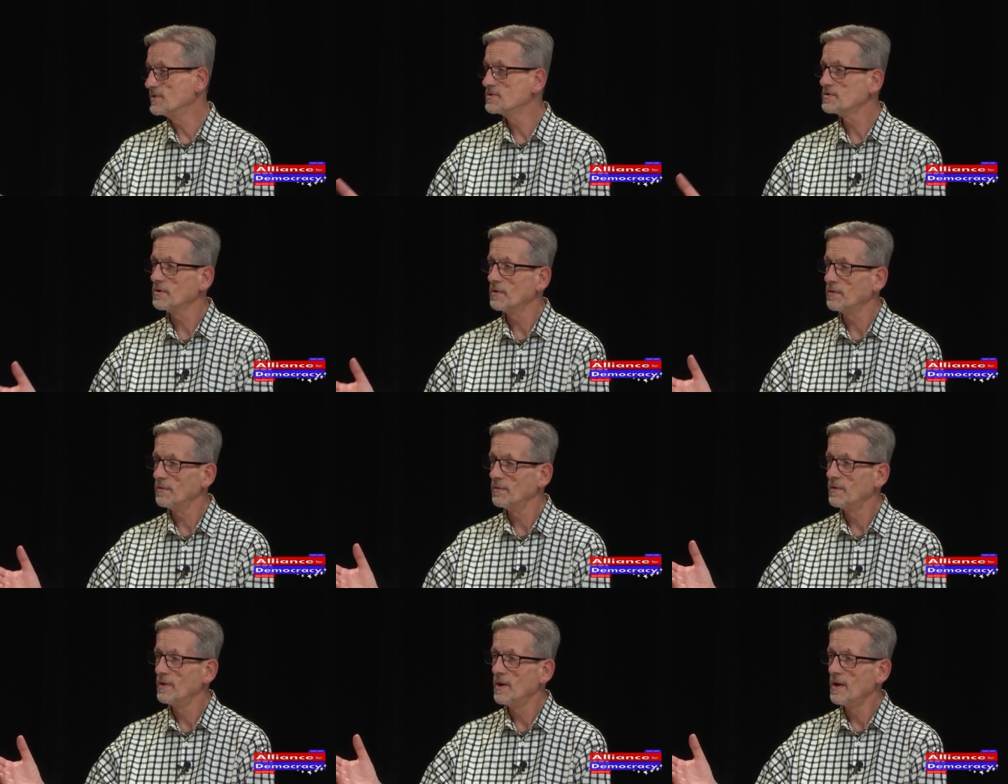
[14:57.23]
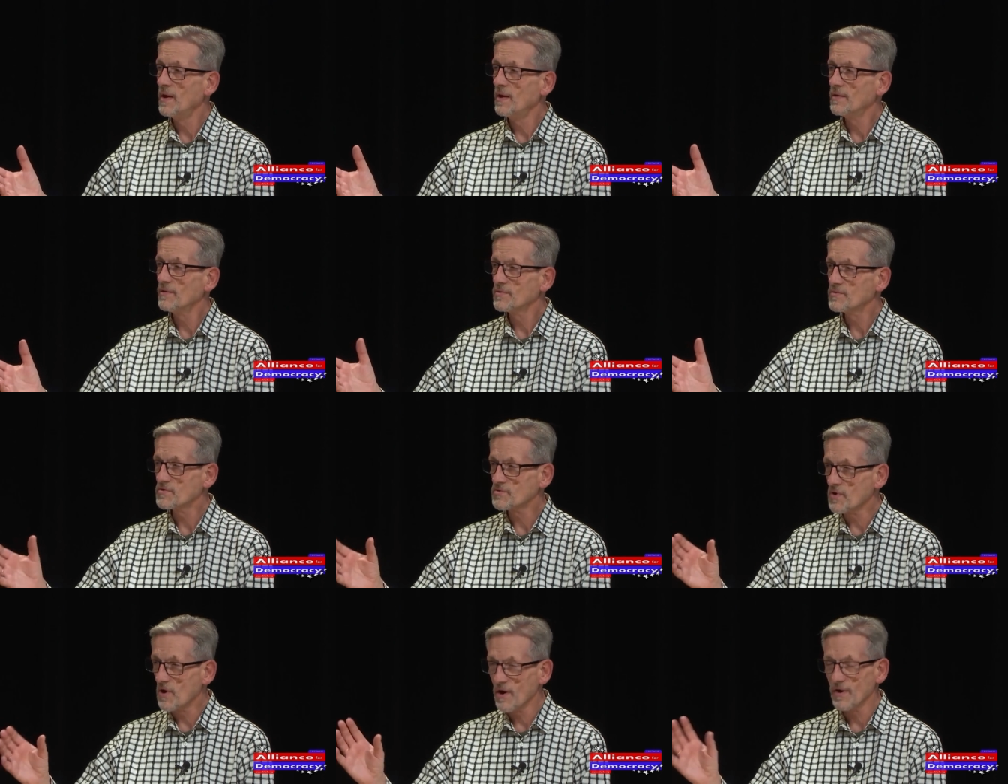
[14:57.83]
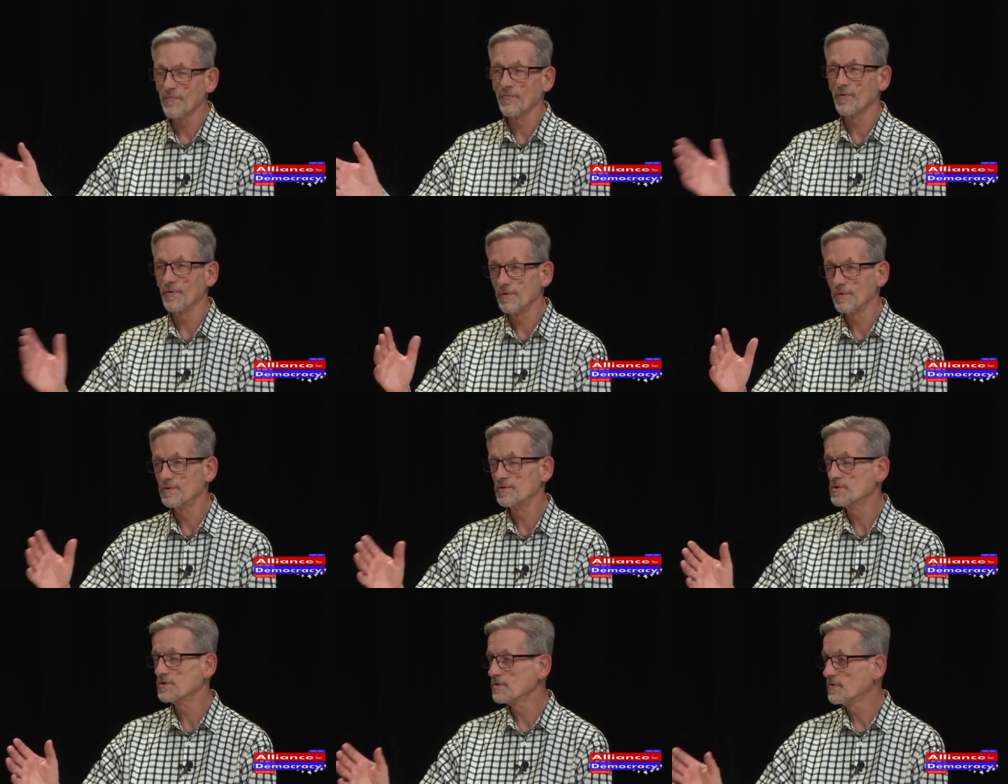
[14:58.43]
So talk for
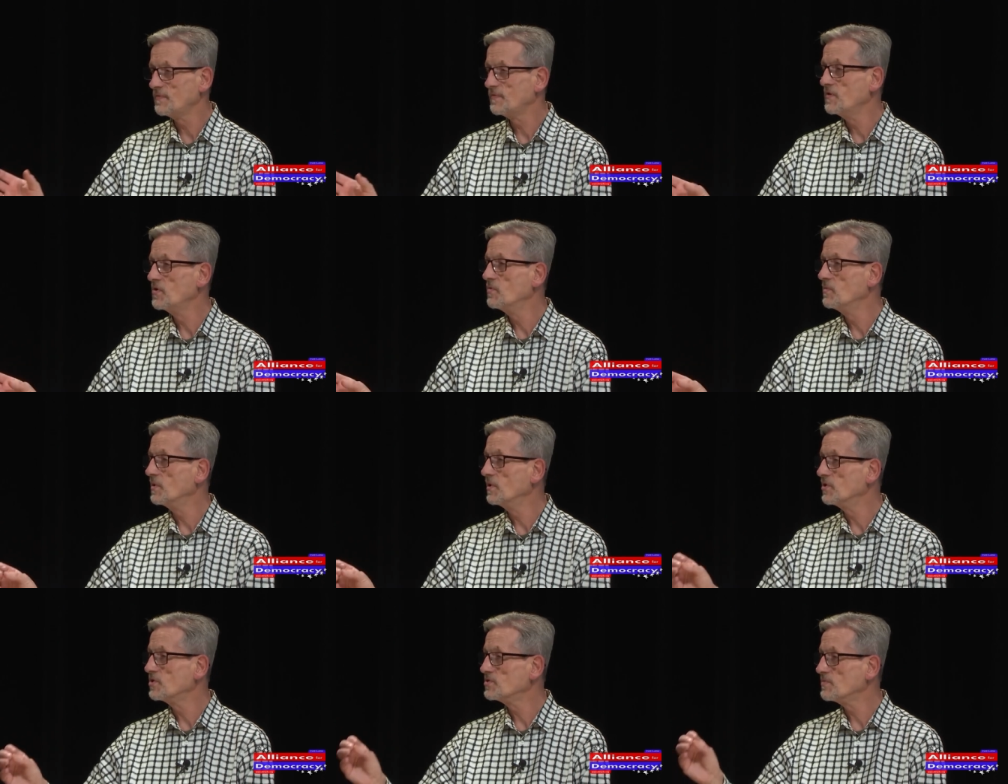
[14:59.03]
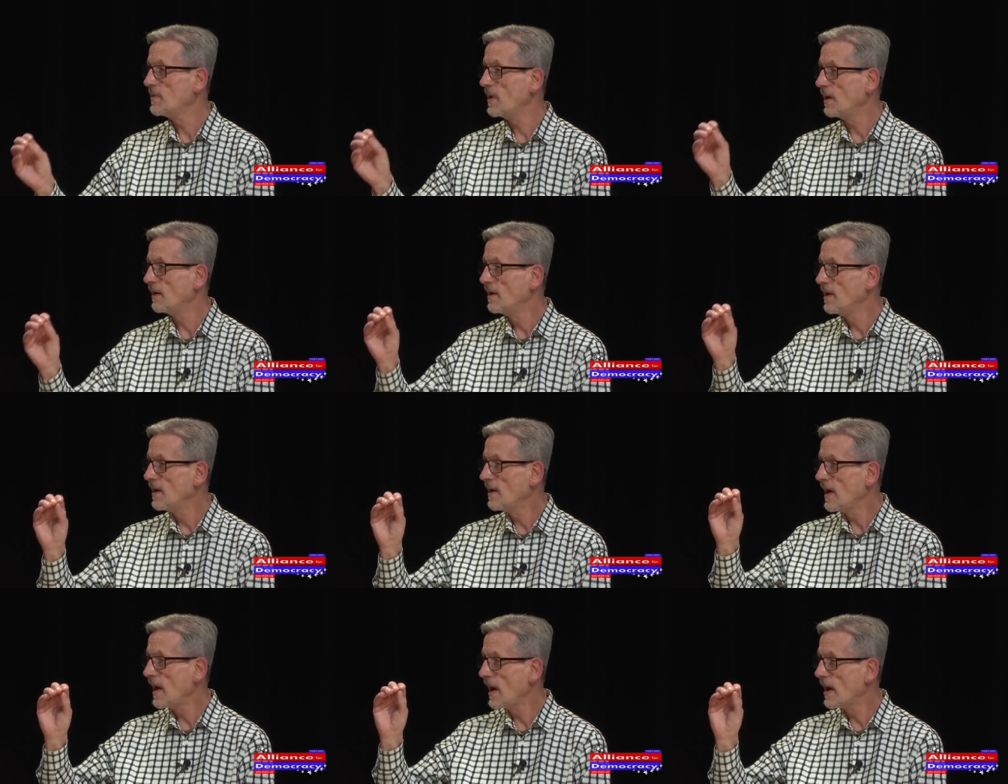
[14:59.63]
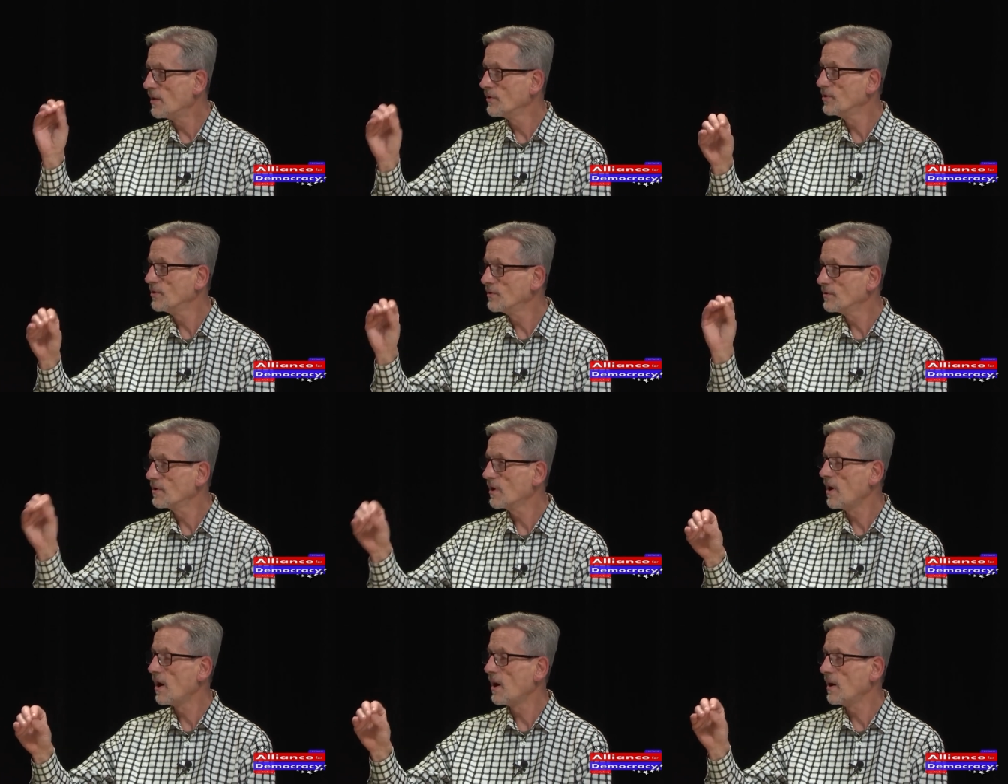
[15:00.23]
just a few minutes about how your
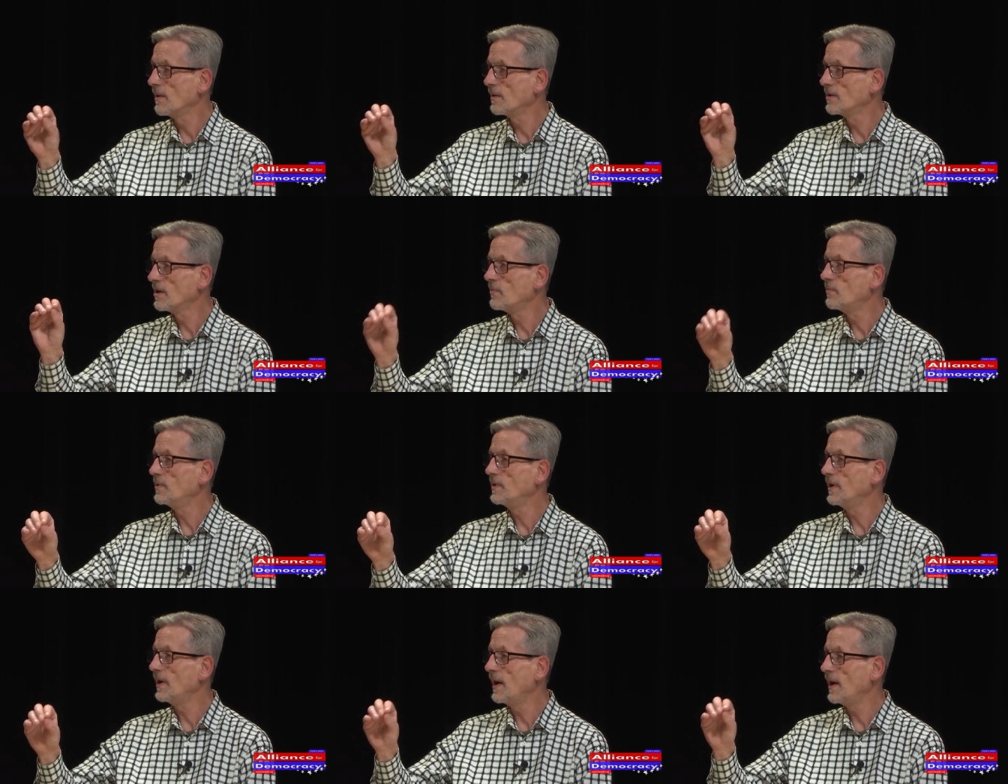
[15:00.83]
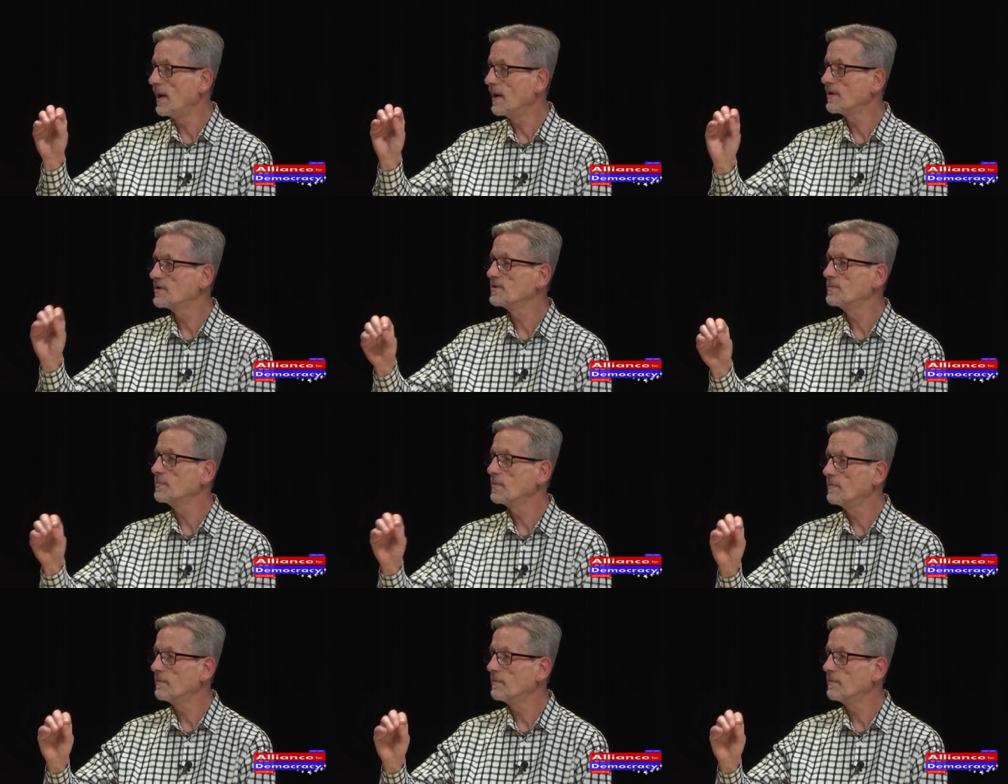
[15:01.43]
co company actually